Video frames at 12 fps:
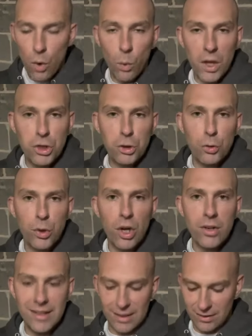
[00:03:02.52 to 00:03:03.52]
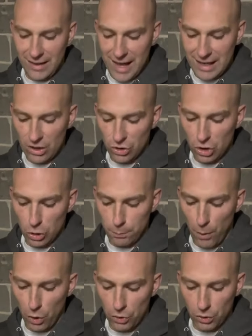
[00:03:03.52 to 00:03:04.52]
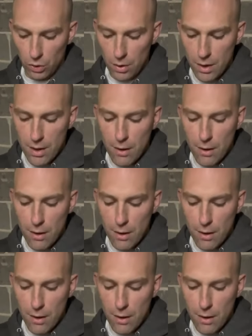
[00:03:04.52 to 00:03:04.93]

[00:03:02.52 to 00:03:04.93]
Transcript: with trillions at his disposal